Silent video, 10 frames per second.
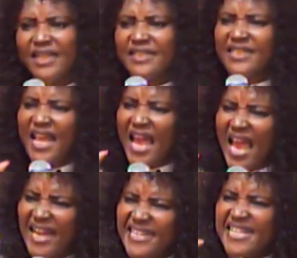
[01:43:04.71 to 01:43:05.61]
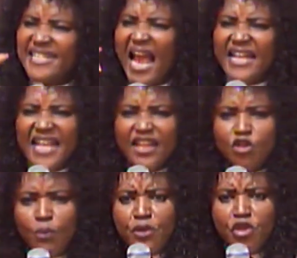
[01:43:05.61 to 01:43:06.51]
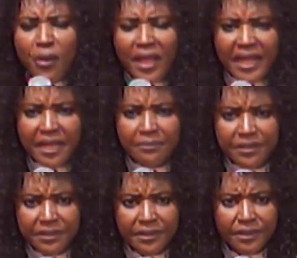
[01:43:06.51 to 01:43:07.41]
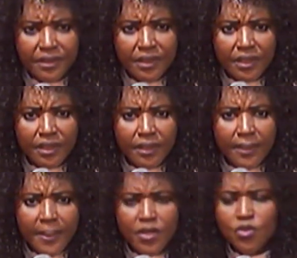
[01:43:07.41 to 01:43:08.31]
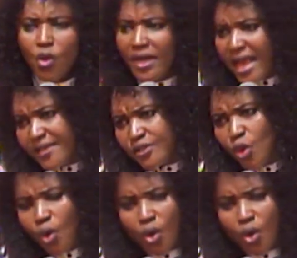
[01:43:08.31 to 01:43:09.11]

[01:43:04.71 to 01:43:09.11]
They decided to be your enemy. So let's go.